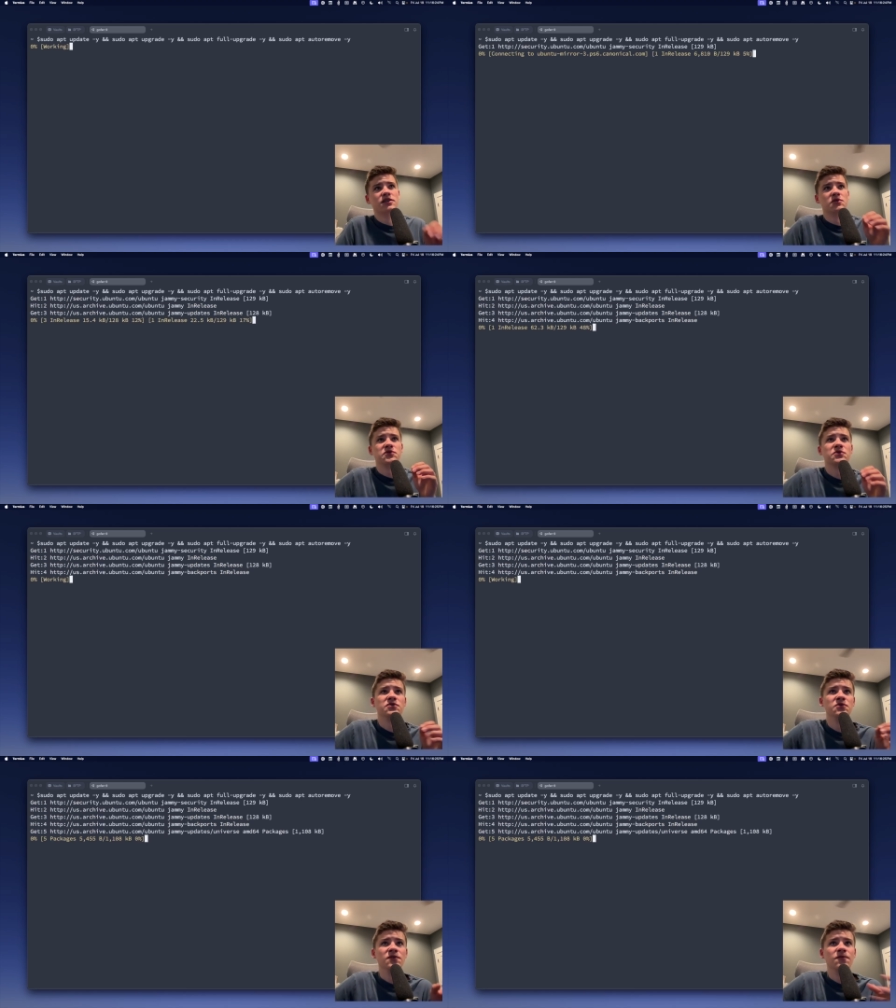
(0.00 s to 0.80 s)
So it's going
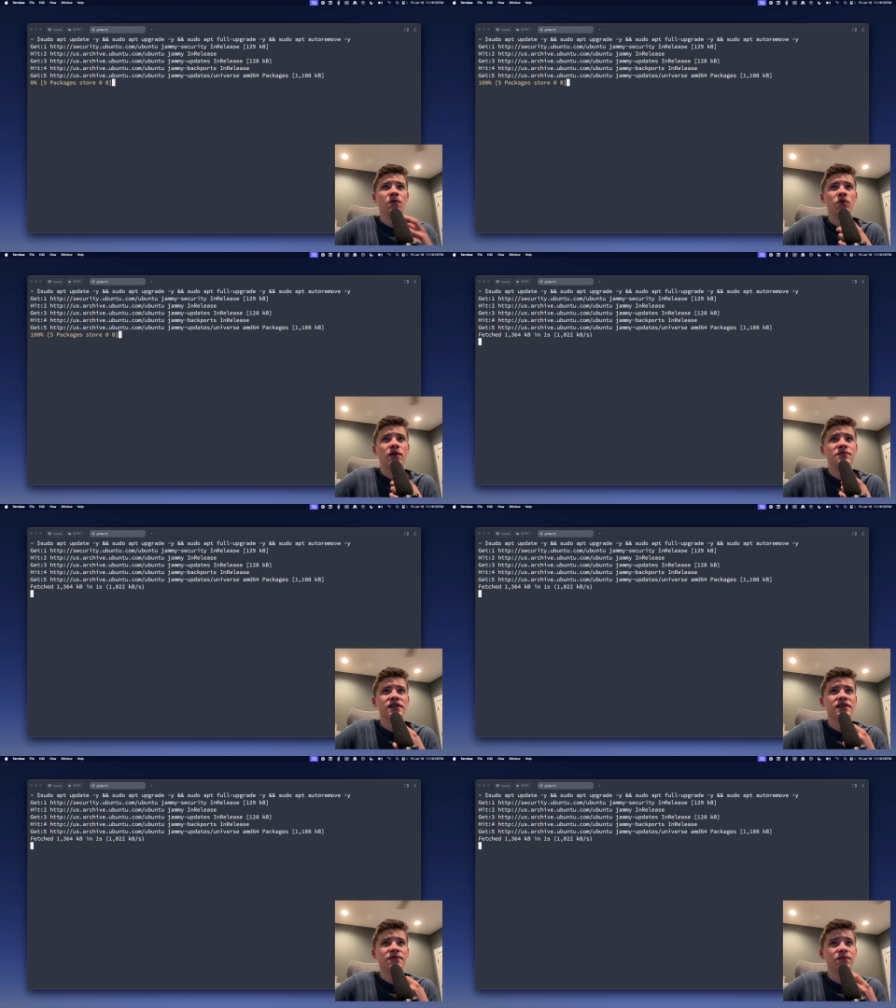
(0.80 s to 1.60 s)
to do the full
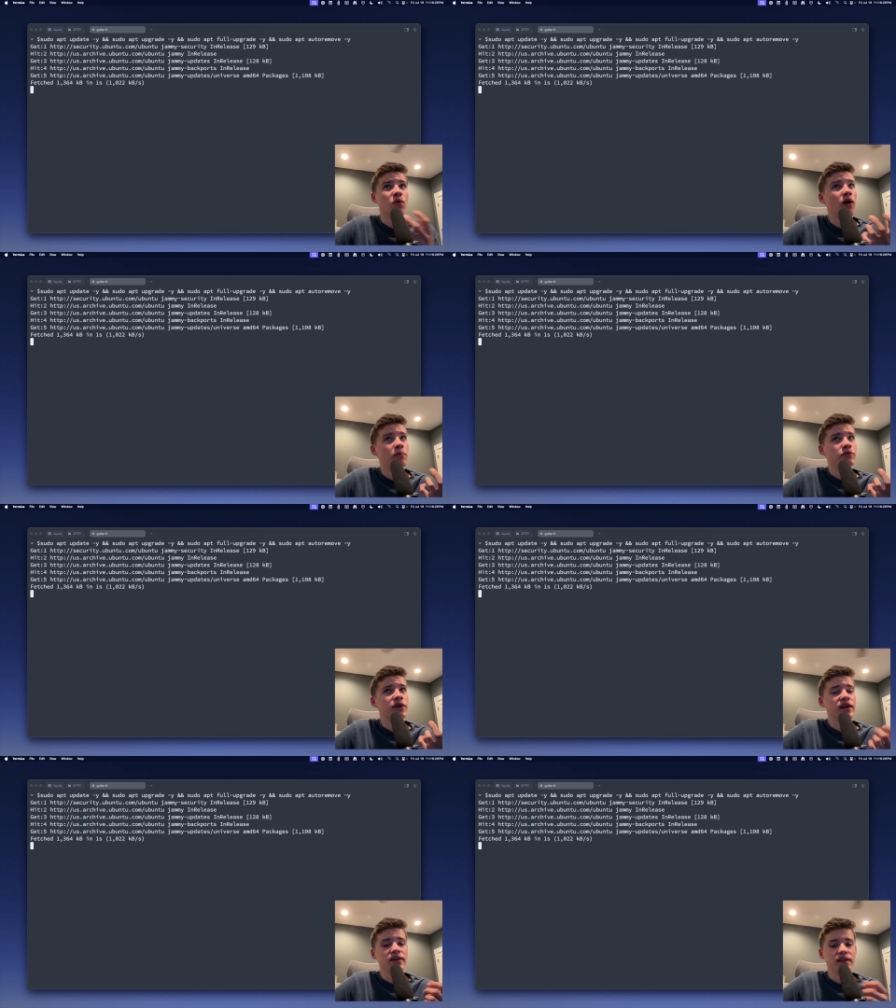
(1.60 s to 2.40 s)
update, full
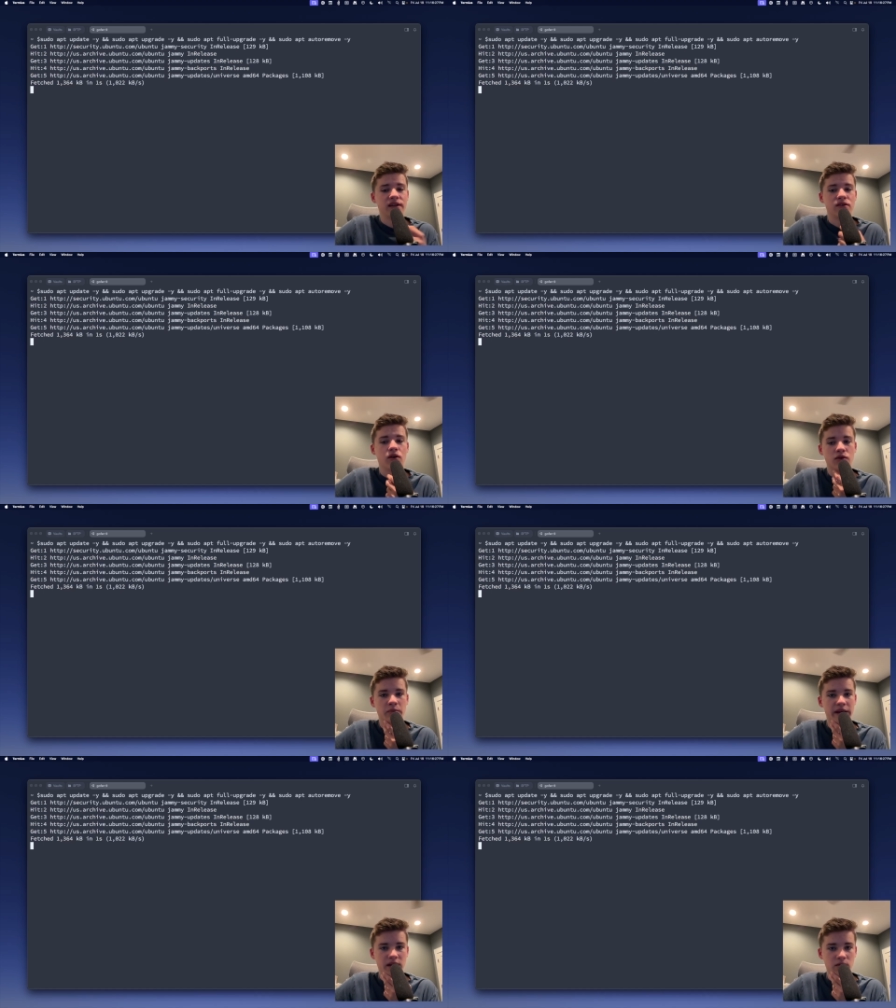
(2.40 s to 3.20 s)
upgrade, and
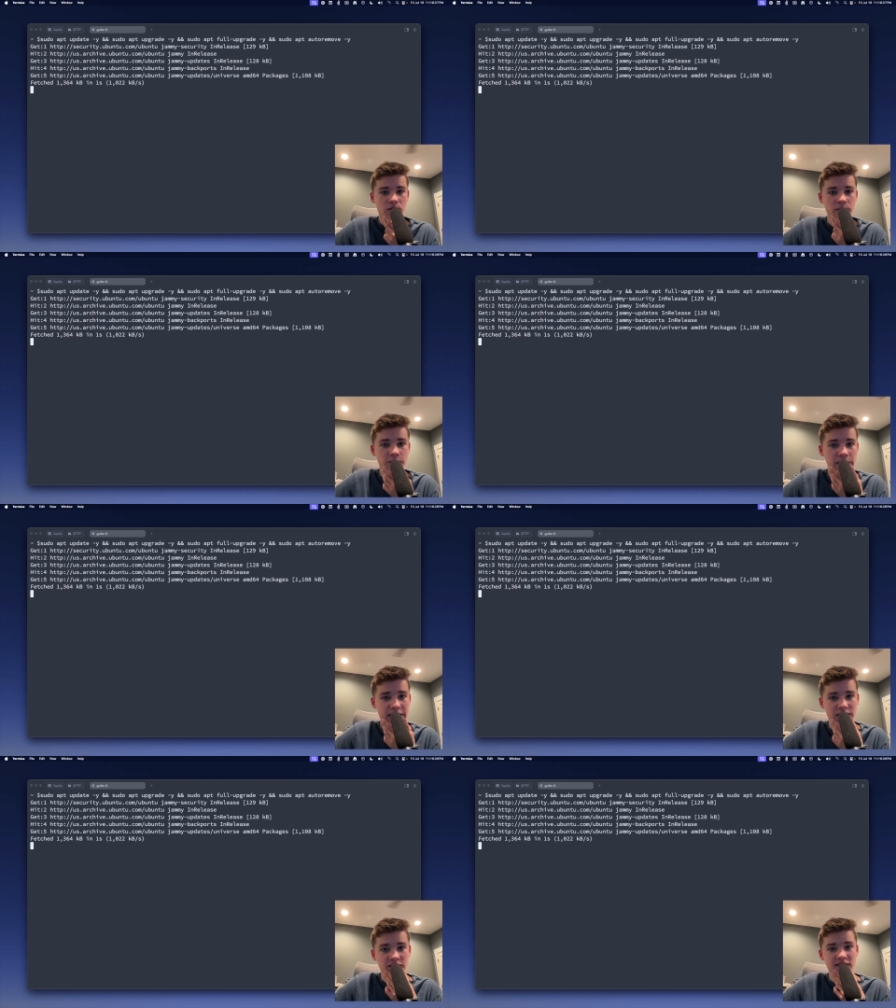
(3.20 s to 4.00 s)
automatically remove
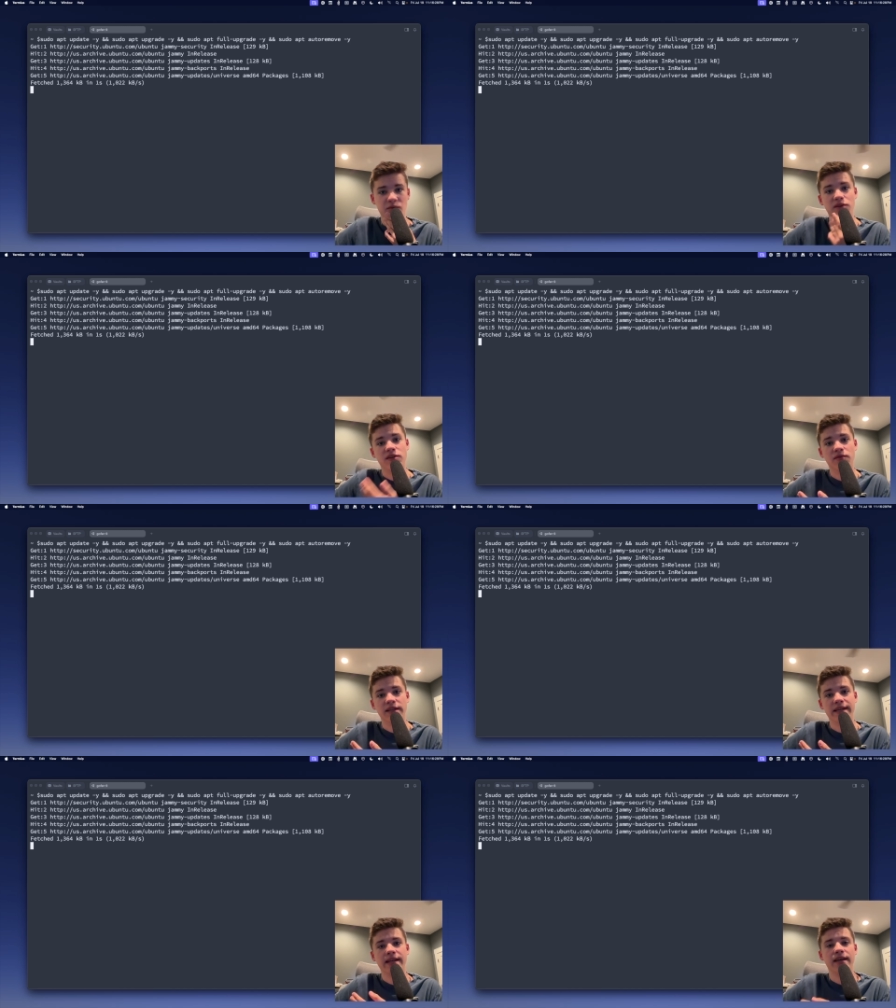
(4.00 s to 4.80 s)
packages that we don't
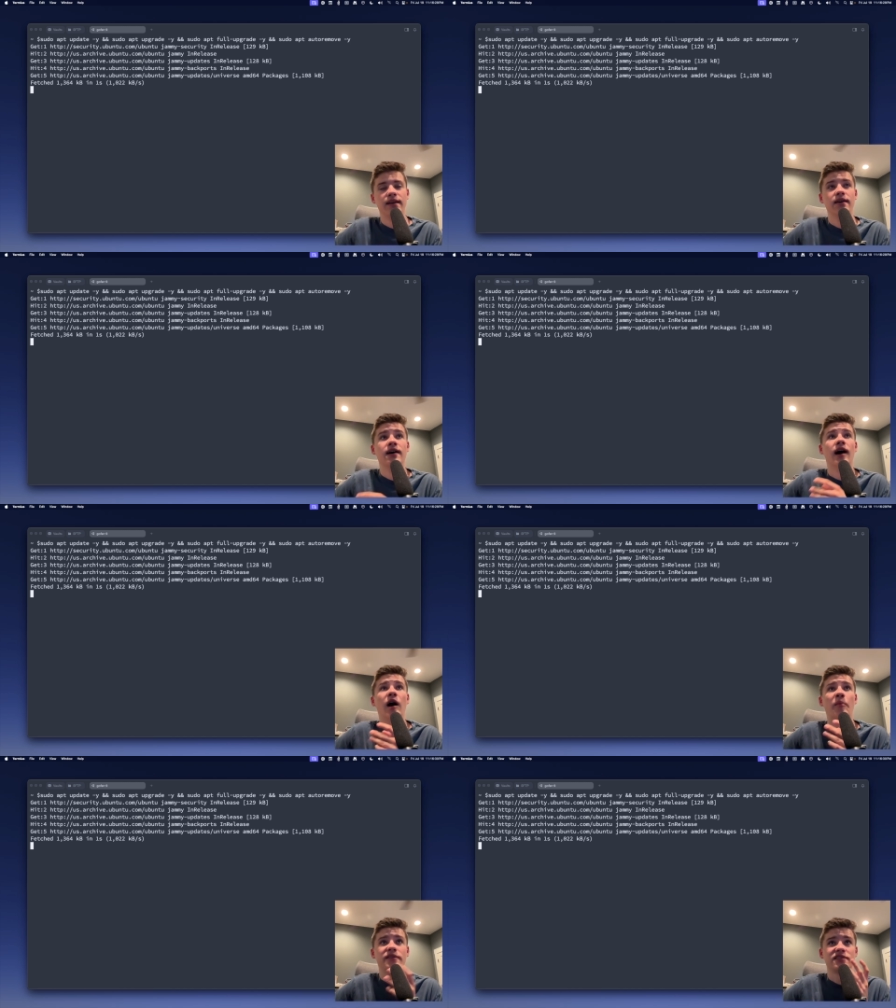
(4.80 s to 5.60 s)
need.
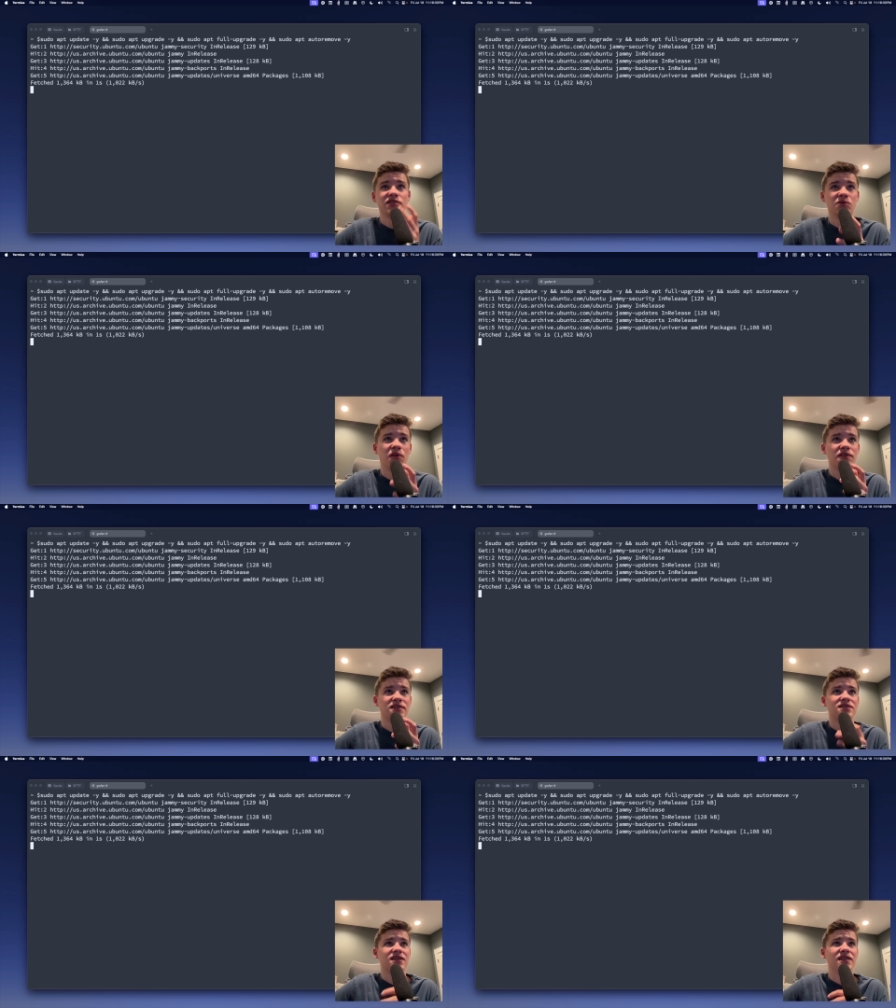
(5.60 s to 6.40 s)
It's going to do all
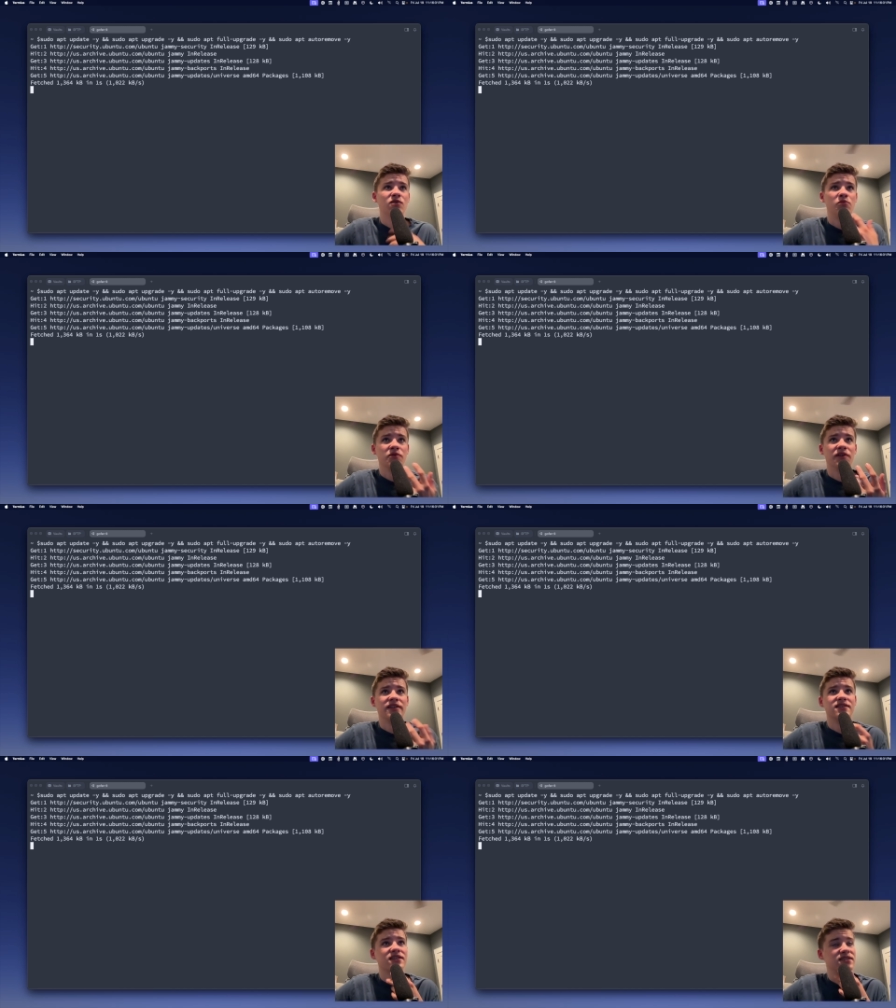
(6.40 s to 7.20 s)
this, and then we'll be
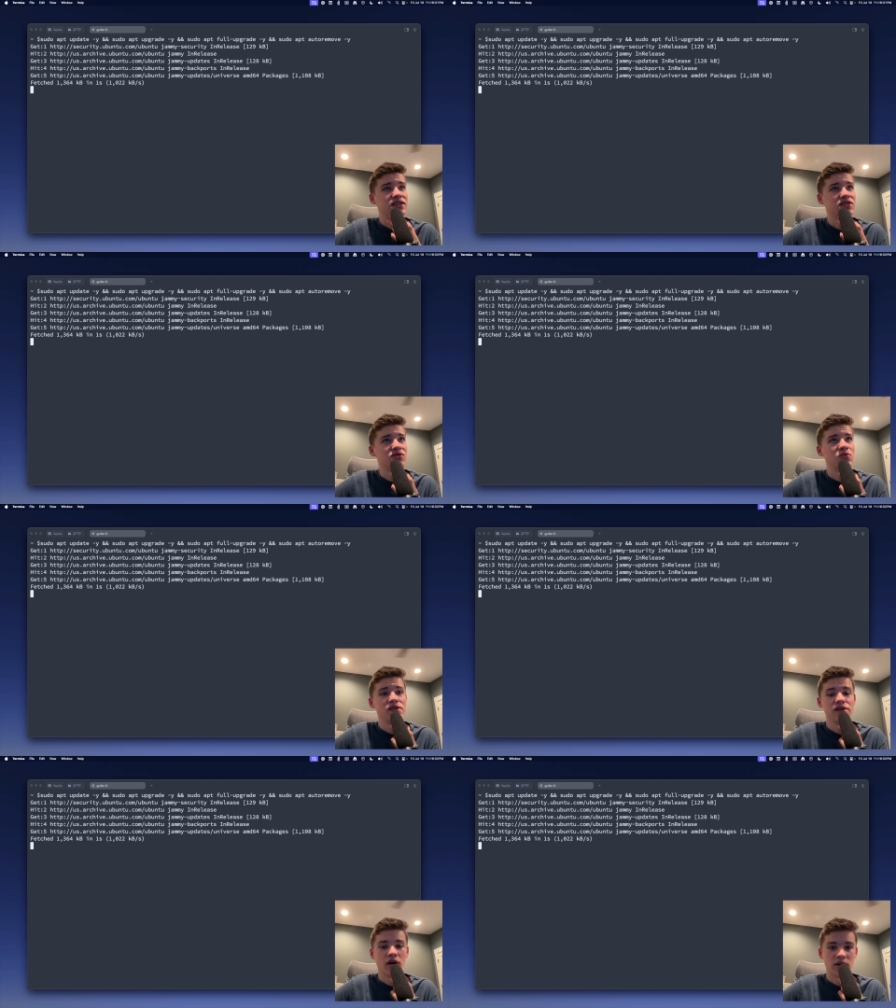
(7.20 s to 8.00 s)
ready to continue
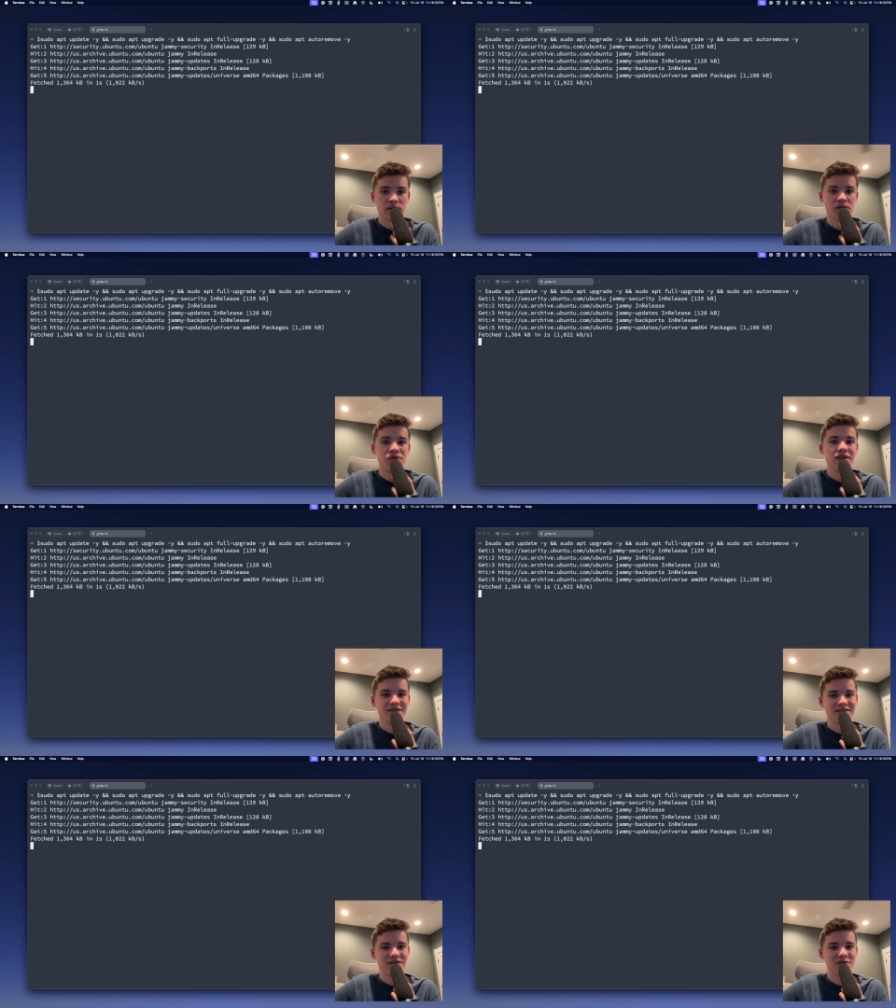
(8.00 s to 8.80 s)
with the rclone
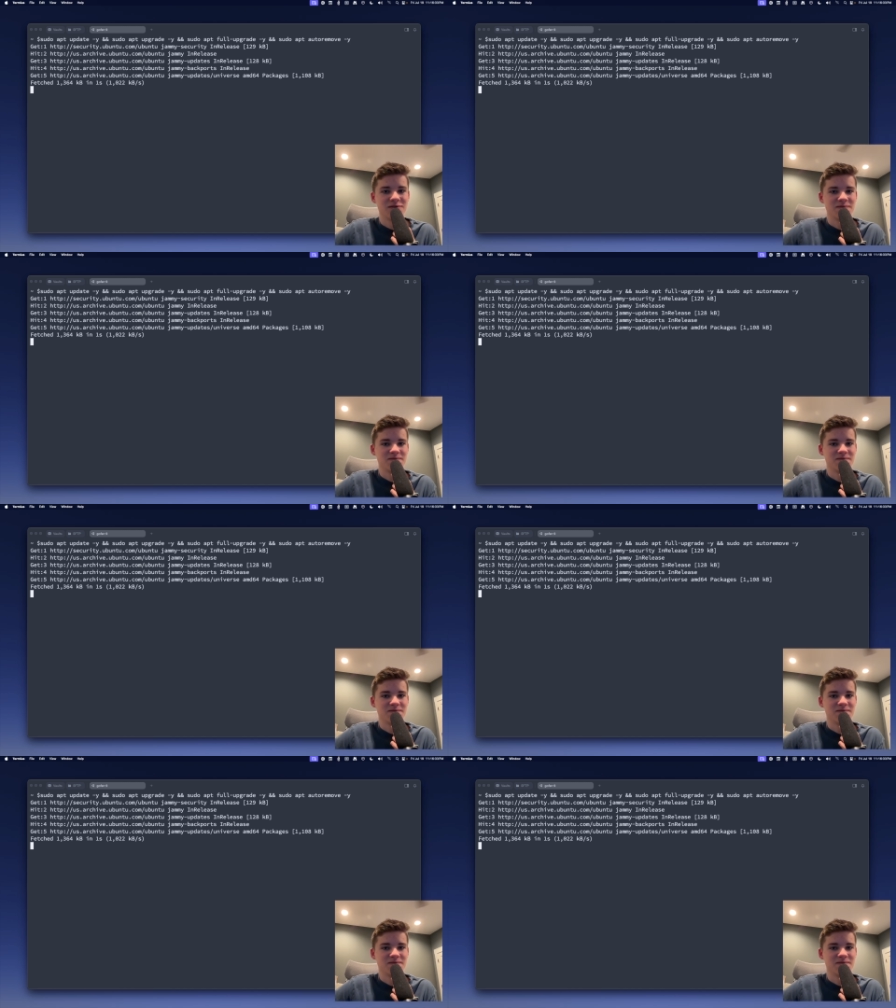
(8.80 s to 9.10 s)
installation.